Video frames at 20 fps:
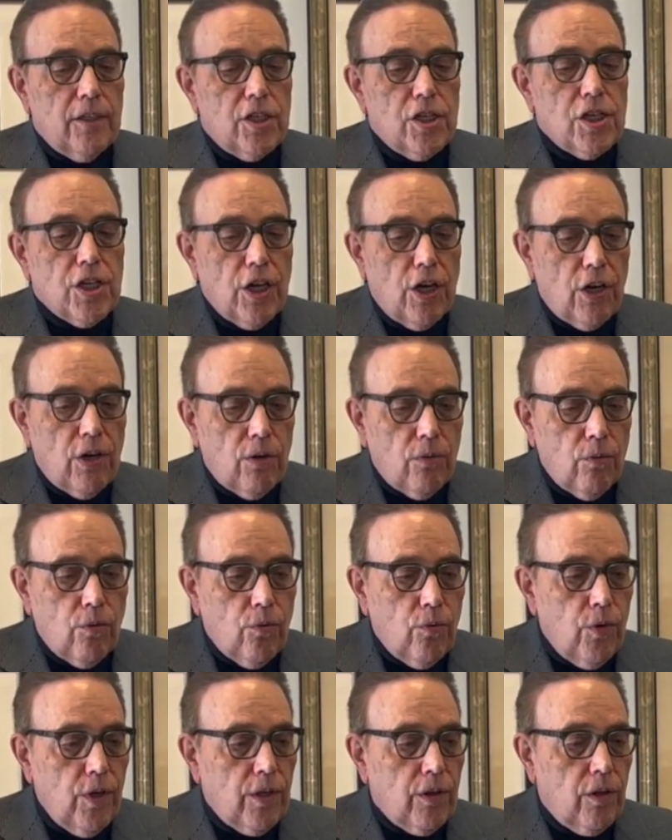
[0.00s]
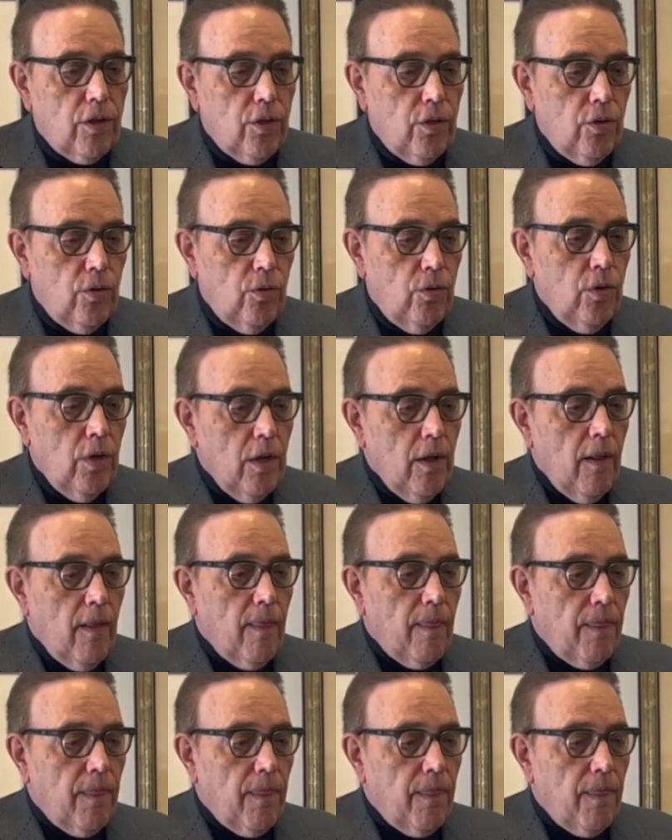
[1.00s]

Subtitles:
share with you